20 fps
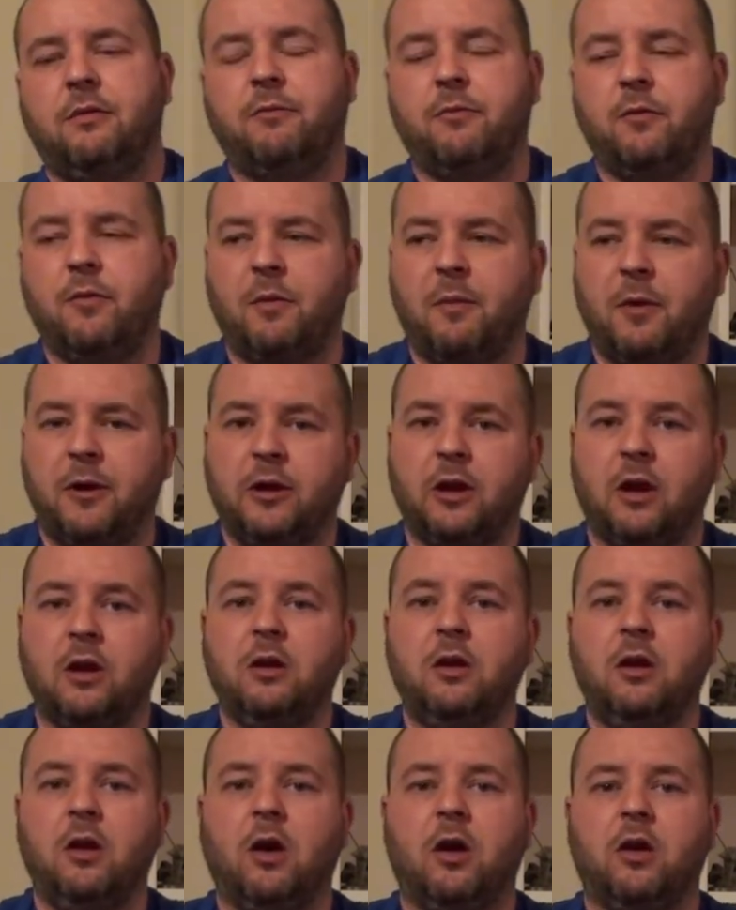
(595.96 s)
remind a
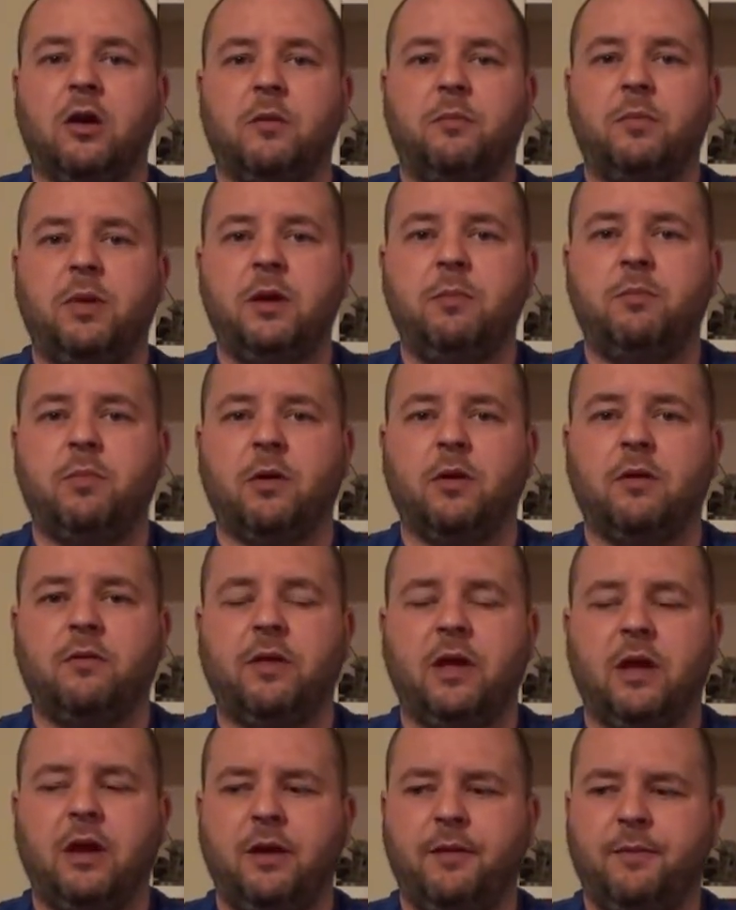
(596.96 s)
lot of people
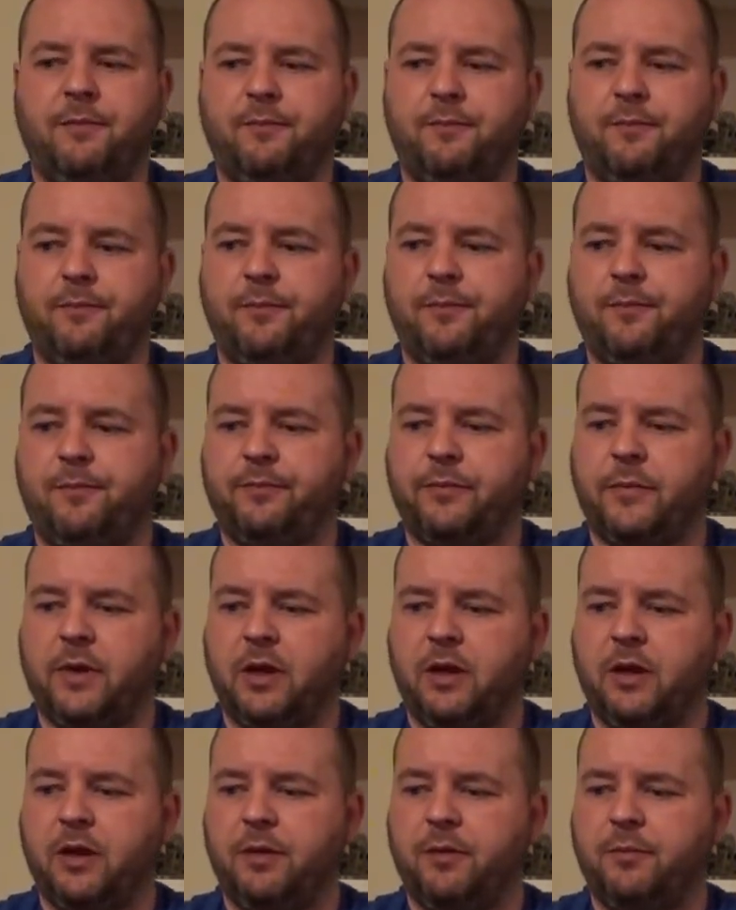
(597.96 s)
of
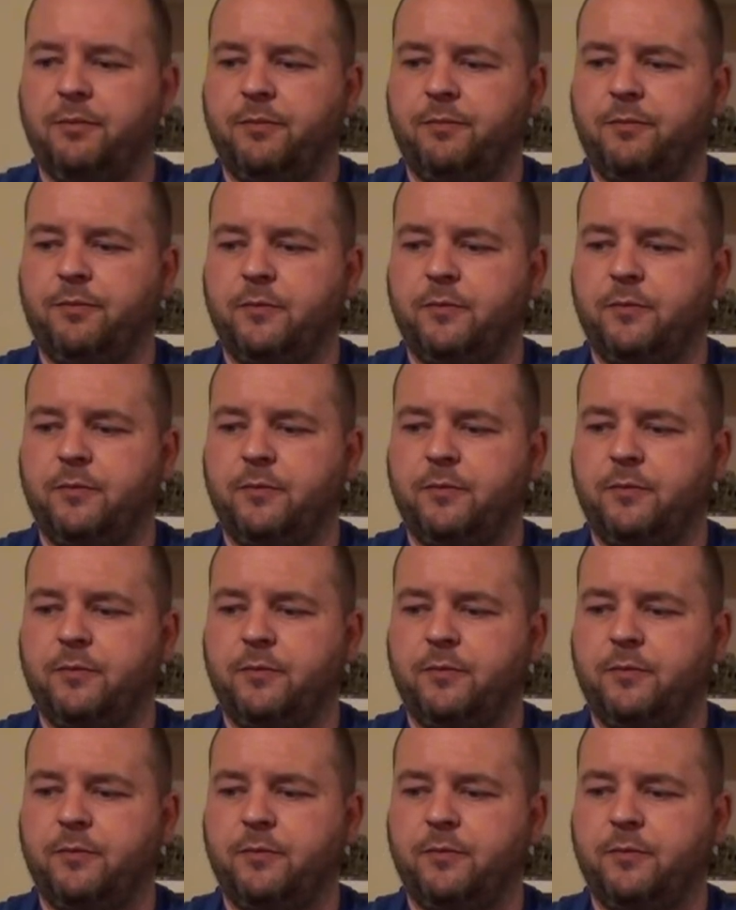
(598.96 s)
their